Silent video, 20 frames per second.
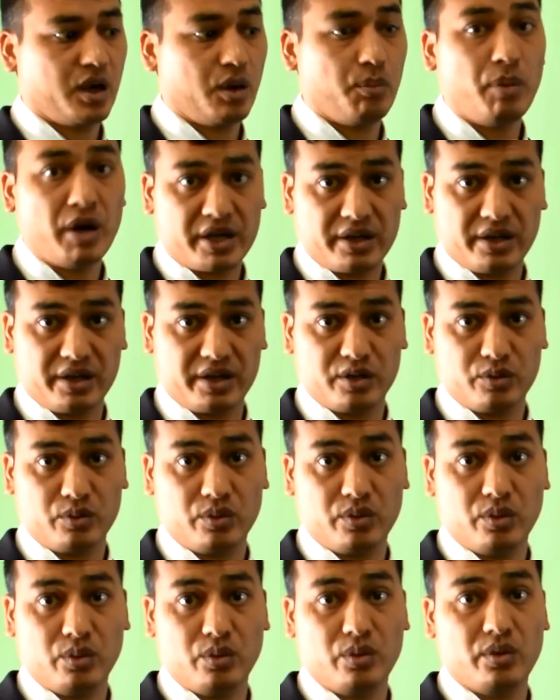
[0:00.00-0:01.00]

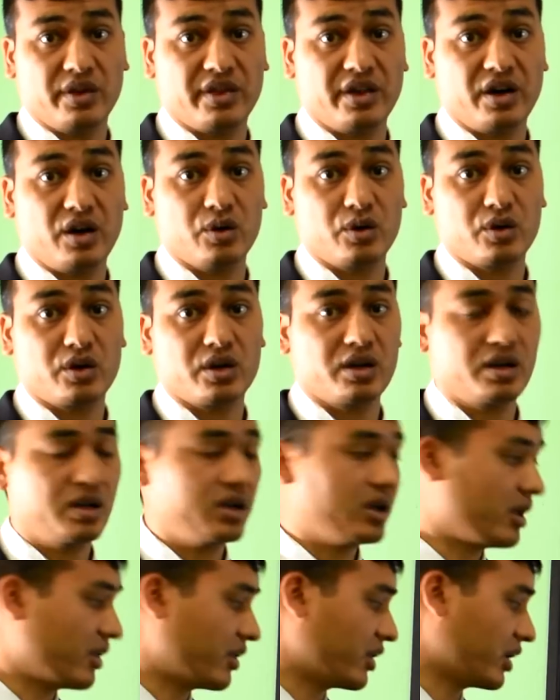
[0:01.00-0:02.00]
button without
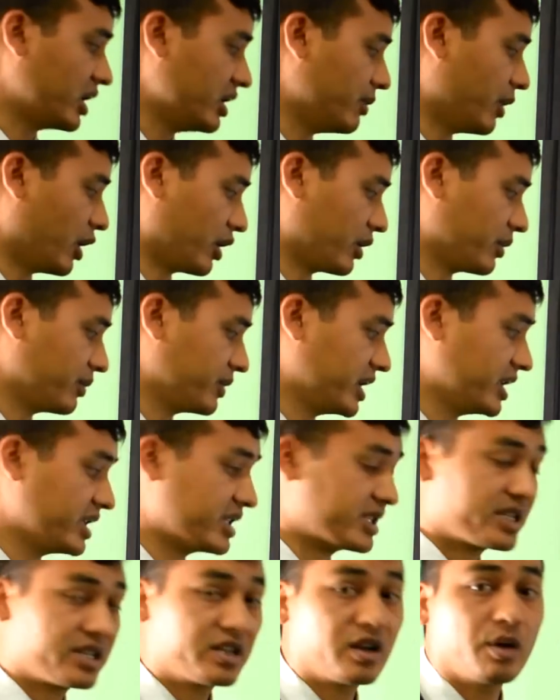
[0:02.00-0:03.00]
the lever
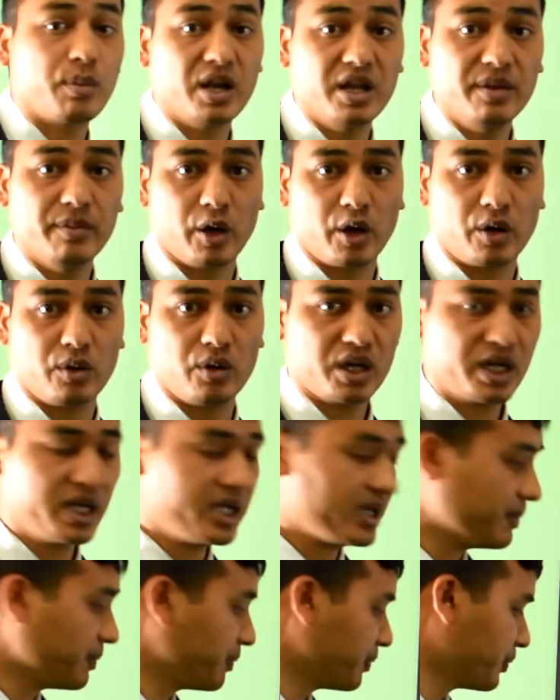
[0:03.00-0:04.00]
instead of lever.
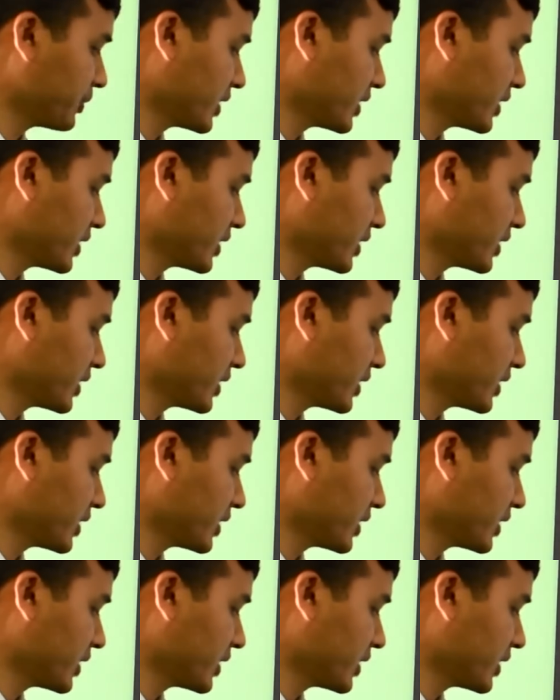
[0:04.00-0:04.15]
Okay,